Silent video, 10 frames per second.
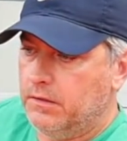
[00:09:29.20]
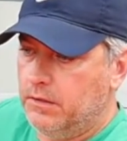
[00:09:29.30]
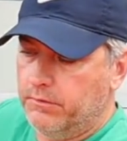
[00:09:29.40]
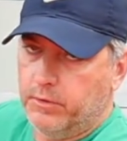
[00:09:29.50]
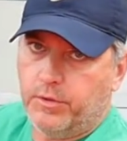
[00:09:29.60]

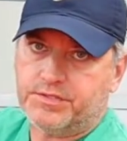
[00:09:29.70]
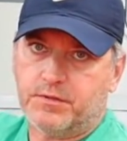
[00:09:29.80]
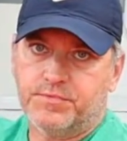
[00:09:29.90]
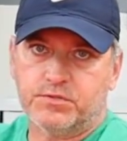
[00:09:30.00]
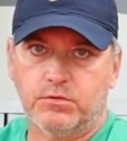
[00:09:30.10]
You want
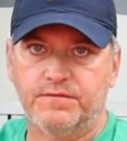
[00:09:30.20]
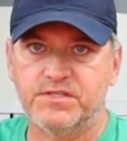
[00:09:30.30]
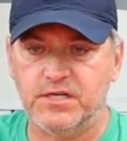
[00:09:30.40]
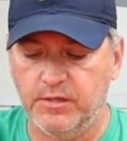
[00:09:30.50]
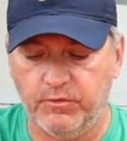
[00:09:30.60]
some sort of
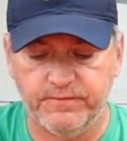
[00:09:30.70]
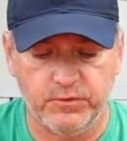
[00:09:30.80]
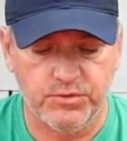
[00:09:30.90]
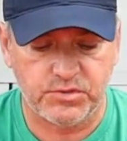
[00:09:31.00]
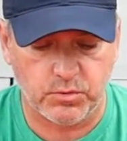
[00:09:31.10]
stable
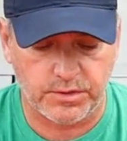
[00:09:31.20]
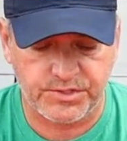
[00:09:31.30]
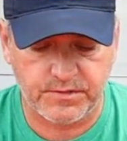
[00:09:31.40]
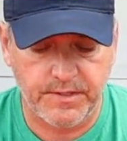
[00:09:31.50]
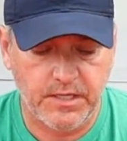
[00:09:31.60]
food
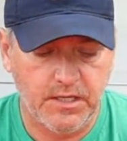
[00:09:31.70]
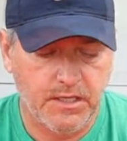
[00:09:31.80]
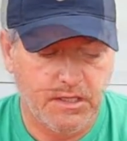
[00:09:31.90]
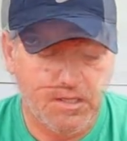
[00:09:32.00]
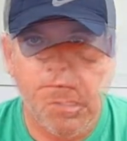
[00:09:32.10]
source.
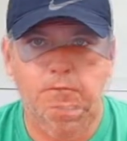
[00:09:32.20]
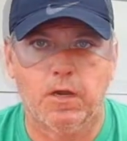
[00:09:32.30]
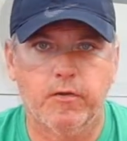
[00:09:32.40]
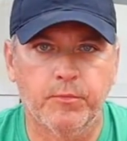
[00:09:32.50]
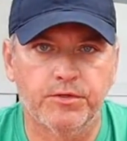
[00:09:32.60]
For
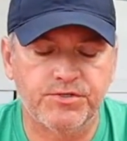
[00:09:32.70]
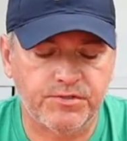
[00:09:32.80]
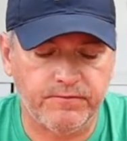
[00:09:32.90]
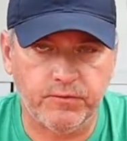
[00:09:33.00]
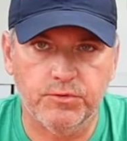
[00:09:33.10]
our
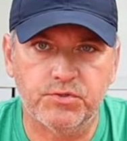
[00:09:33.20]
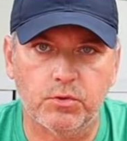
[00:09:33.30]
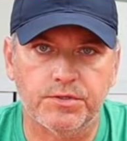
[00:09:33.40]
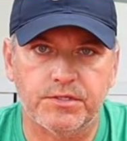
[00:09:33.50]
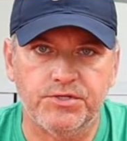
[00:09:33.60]
emergency food
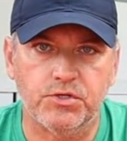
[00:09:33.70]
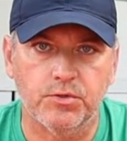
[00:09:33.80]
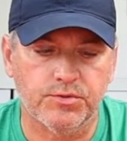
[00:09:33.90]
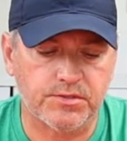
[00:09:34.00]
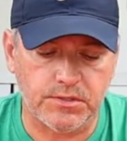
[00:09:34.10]
source, I chose